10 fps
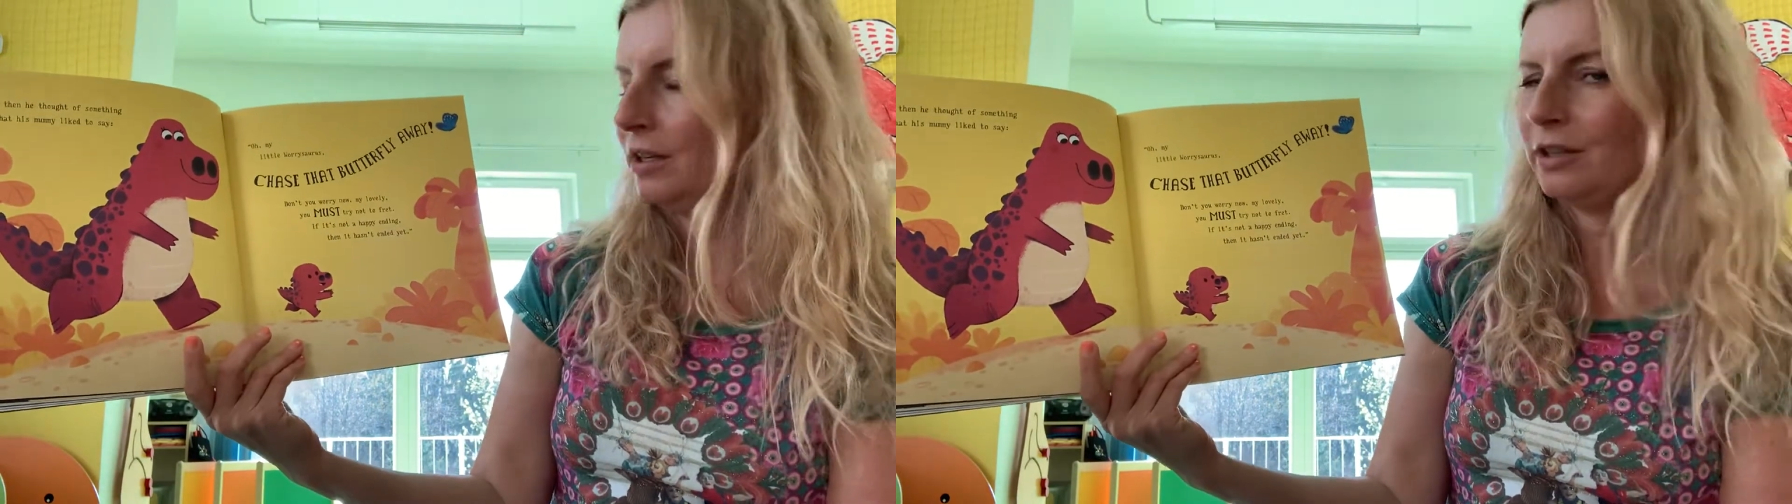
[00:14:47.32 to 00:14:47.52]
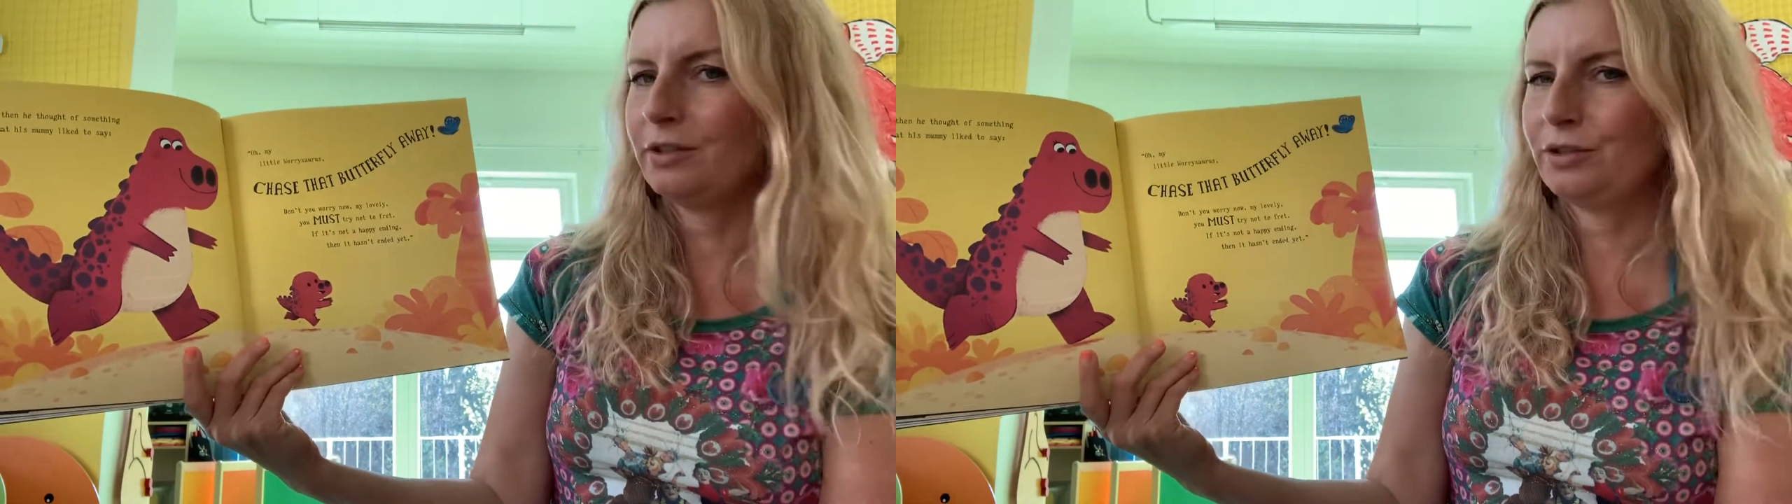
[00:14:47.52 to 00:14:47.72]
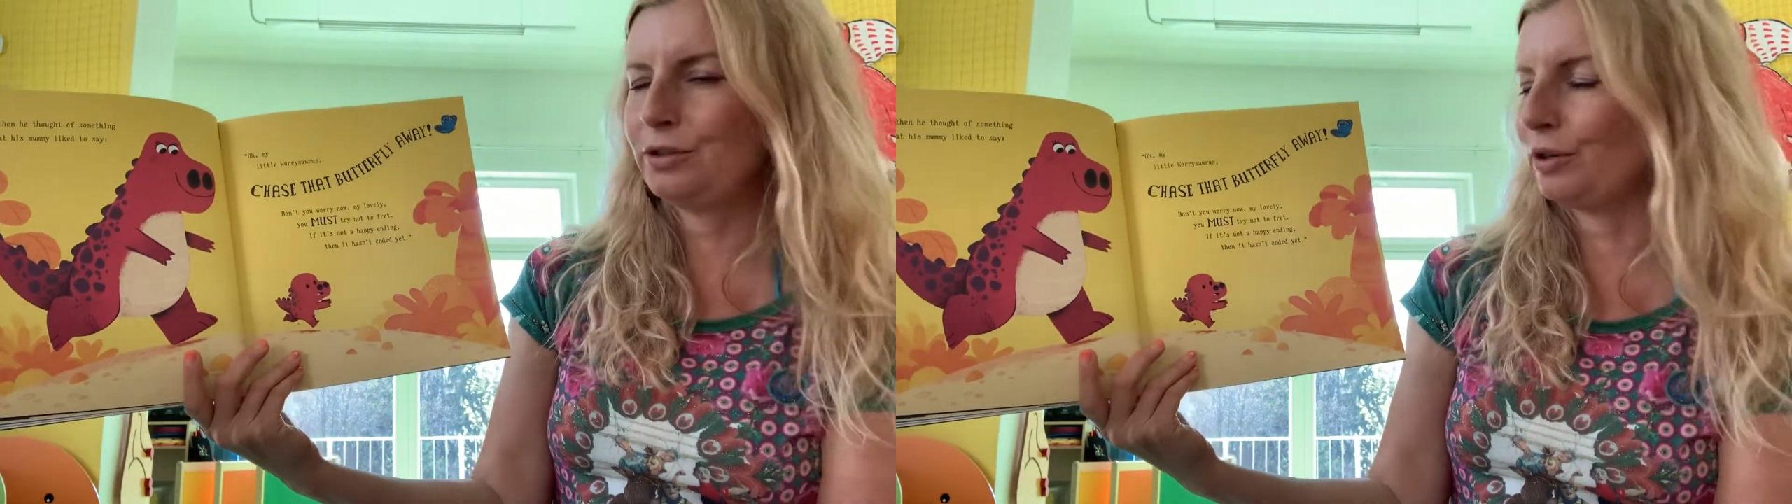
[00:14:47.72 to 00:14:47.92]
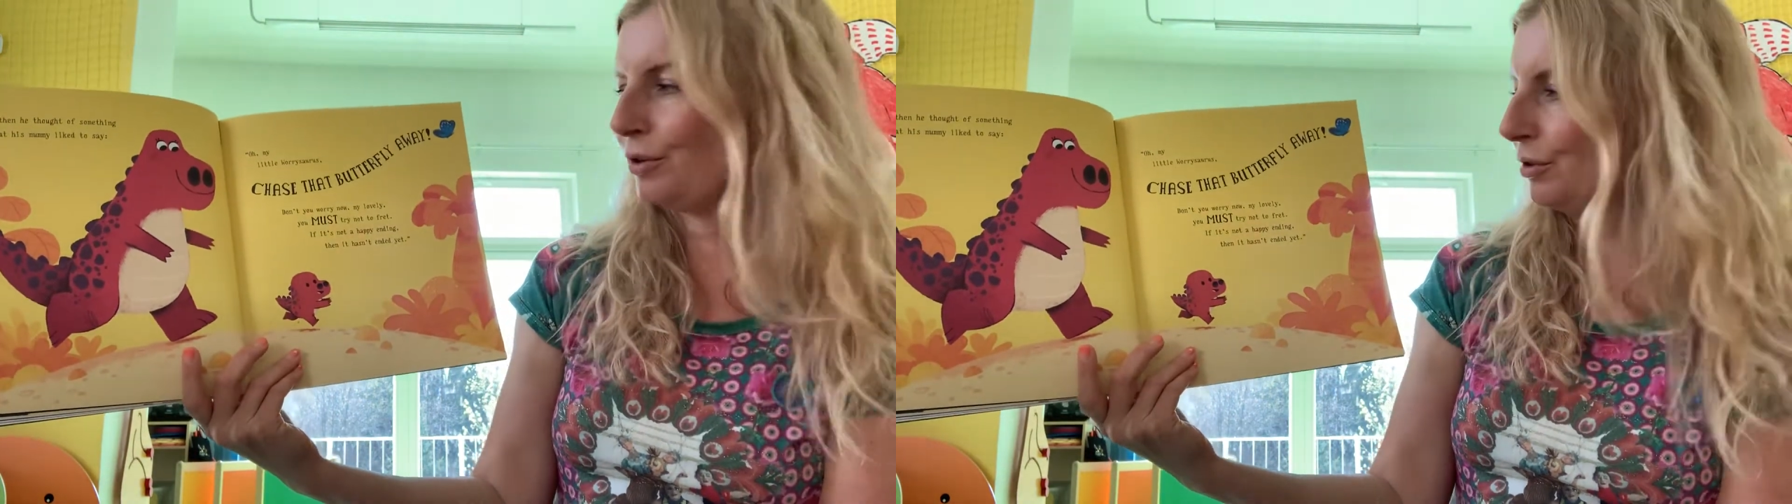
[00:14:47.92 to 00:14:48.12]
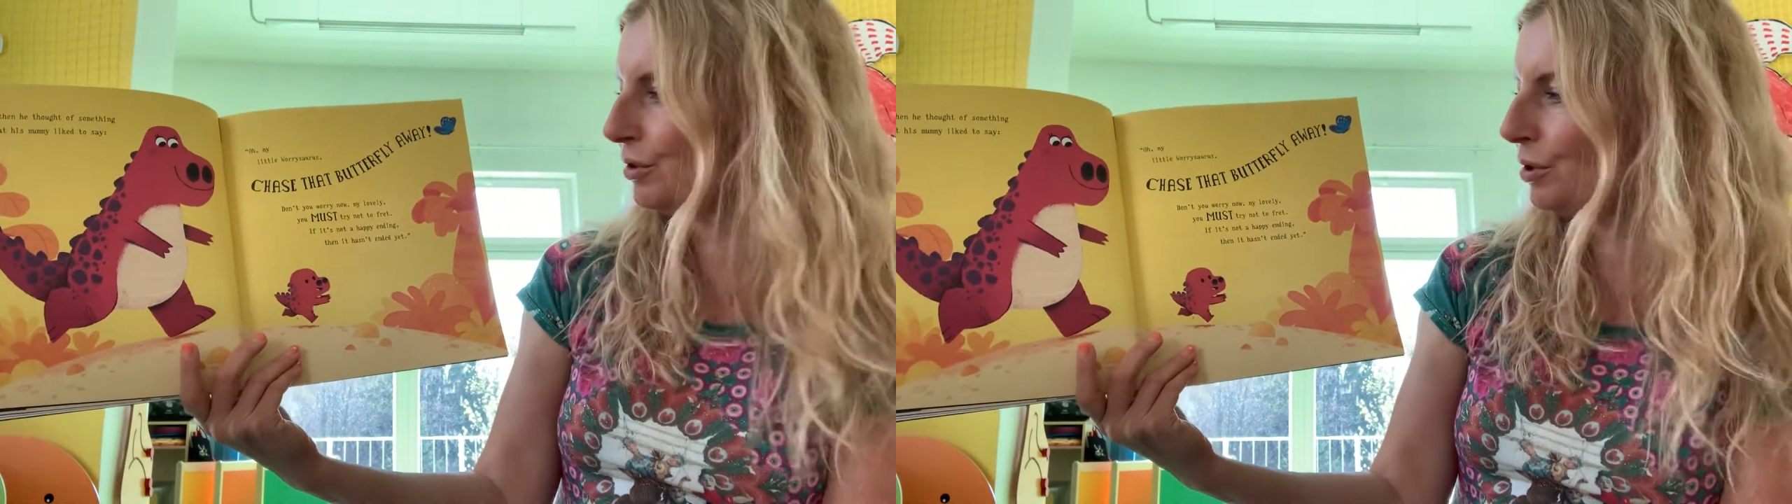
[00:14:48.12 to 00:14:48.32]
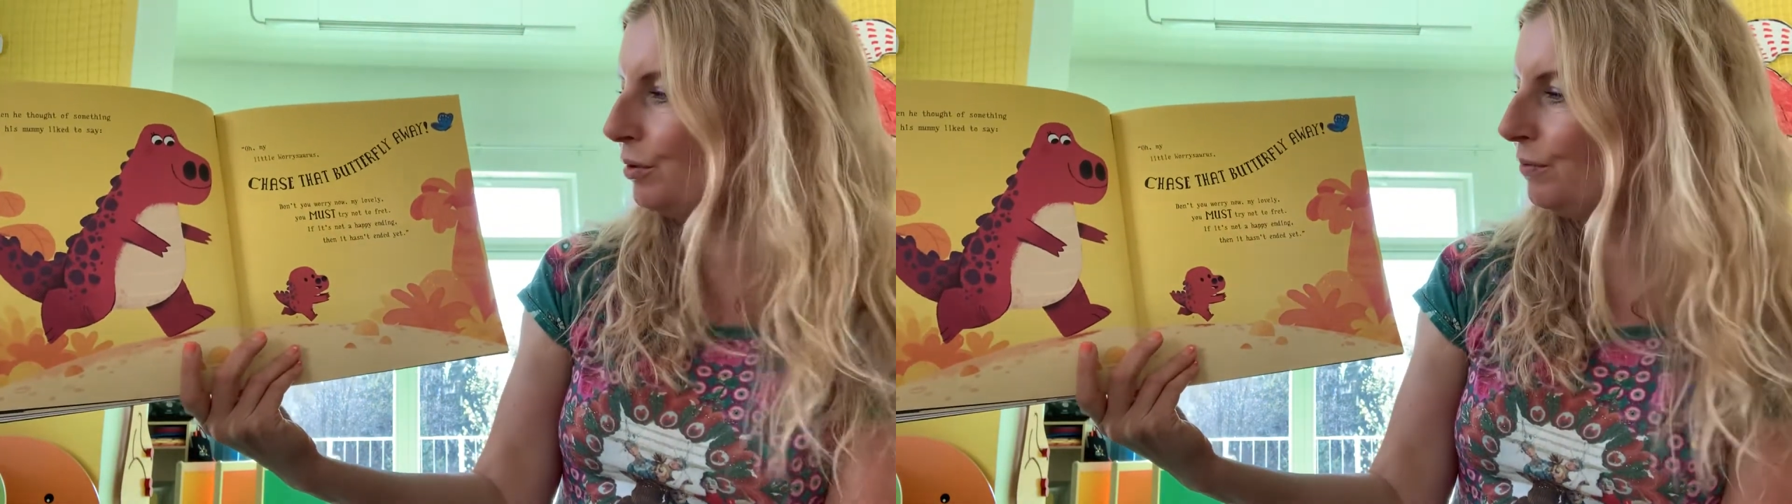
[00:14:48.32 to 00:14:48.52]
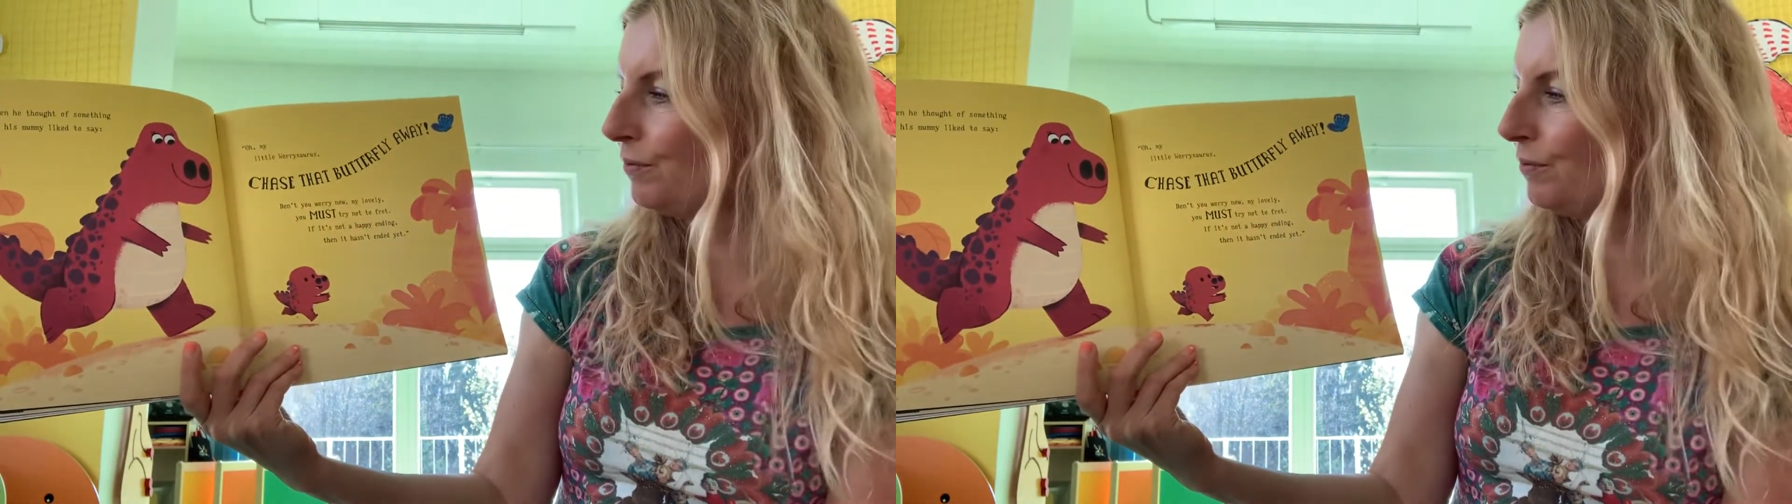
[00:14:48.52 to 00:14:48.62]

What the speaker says: Don't you